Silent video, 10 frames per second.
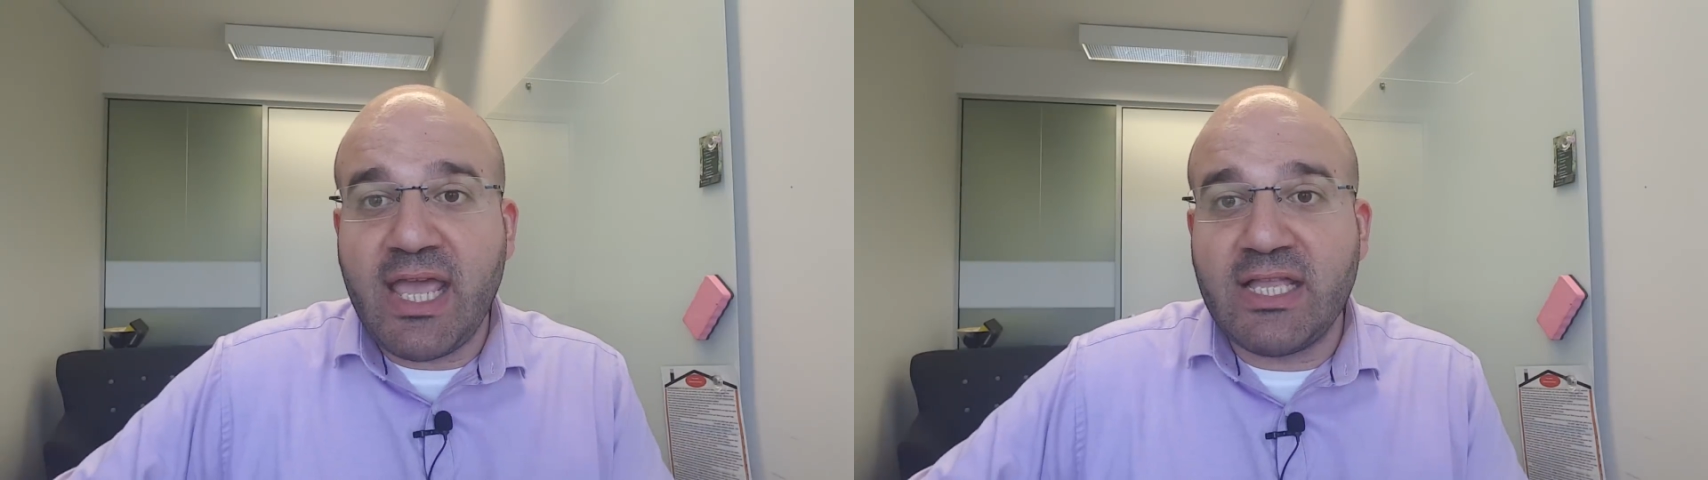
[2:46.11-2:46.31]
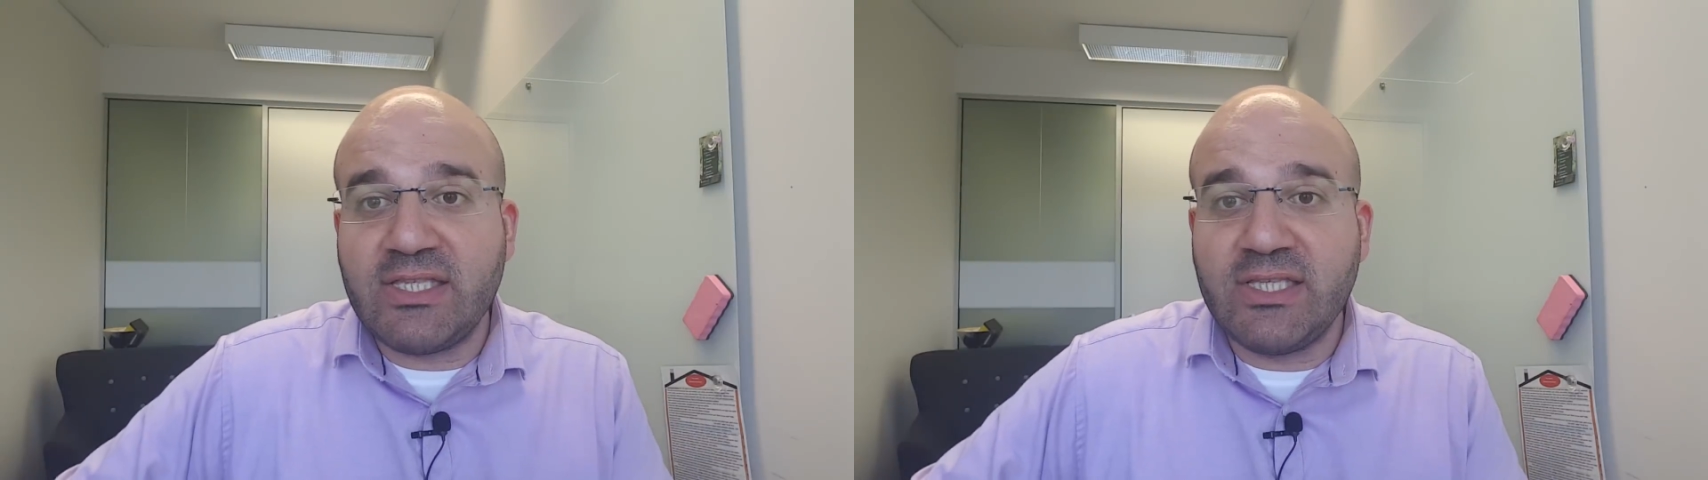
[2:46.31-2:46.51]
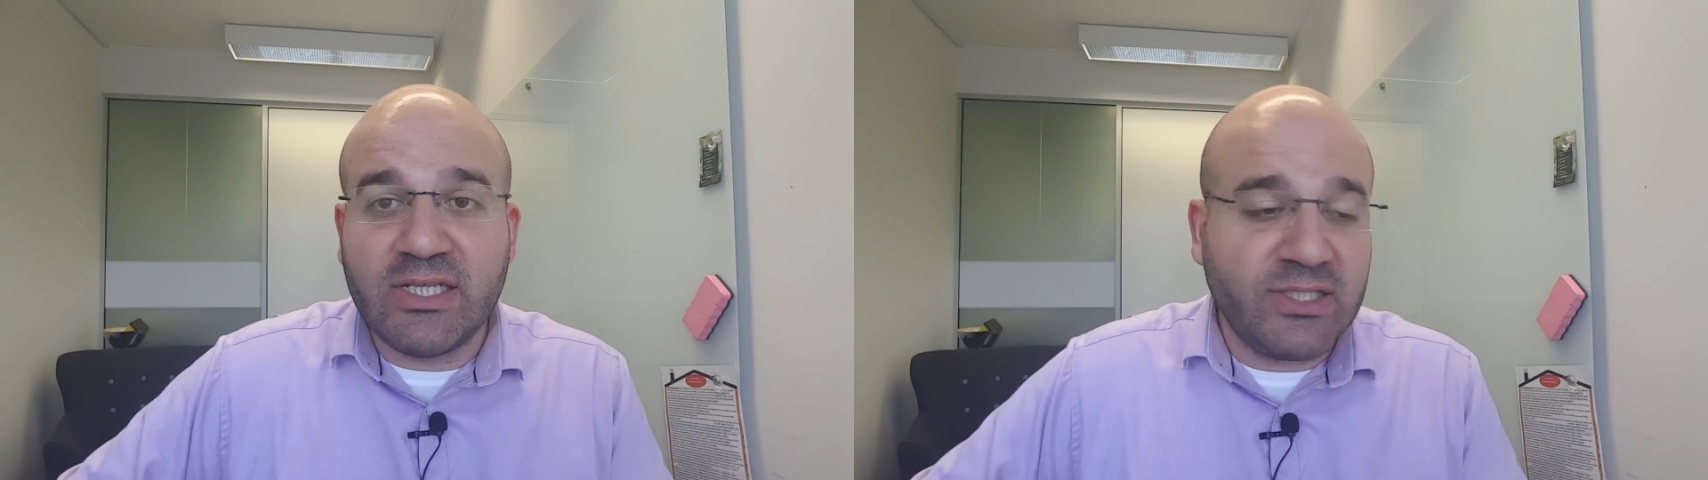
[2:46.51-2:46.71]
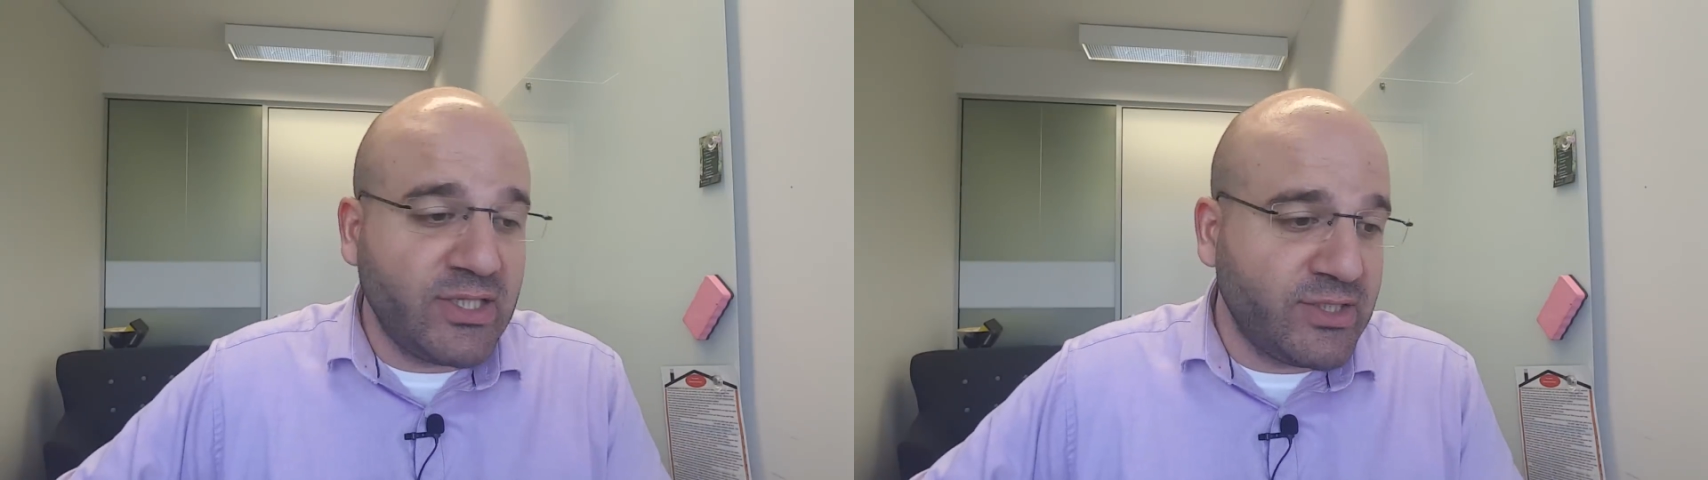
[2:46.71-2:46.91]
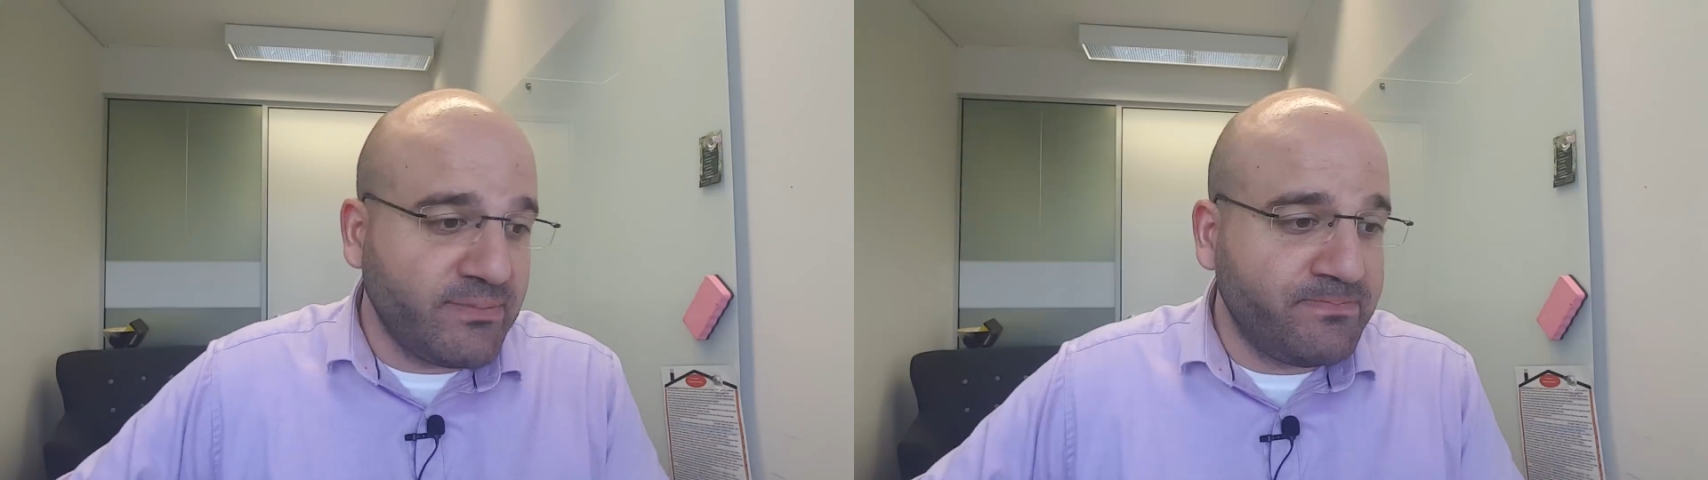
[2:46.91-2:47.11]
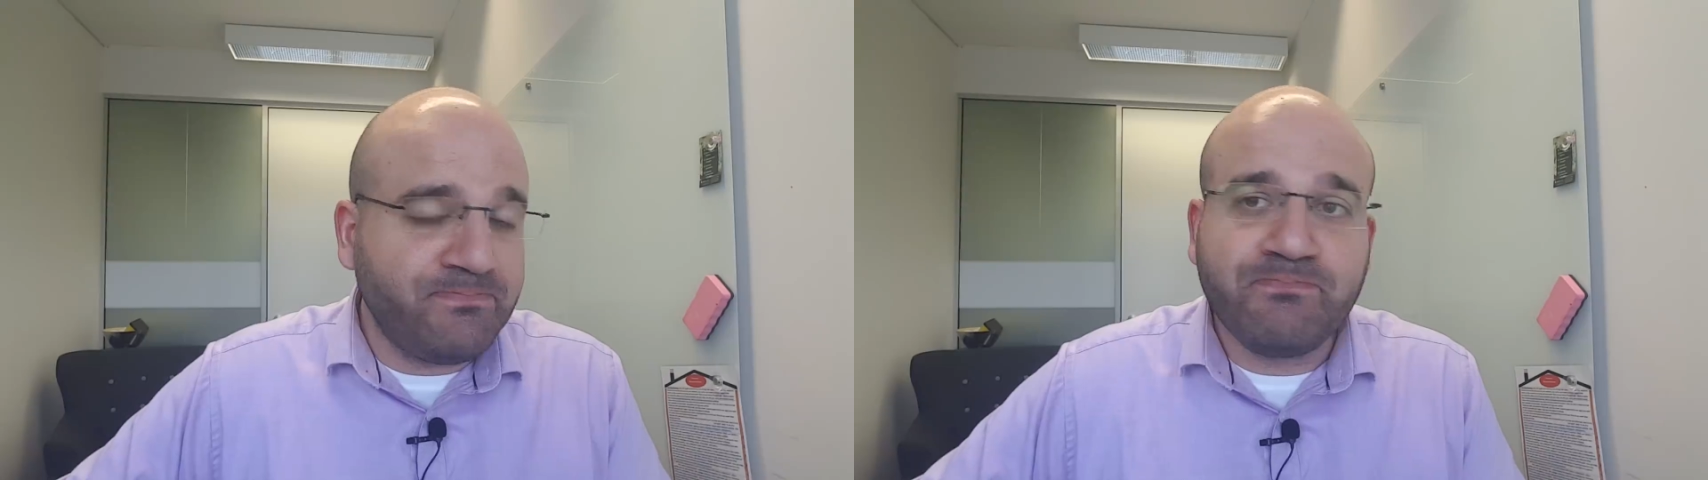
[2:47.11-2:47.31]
and cynicism.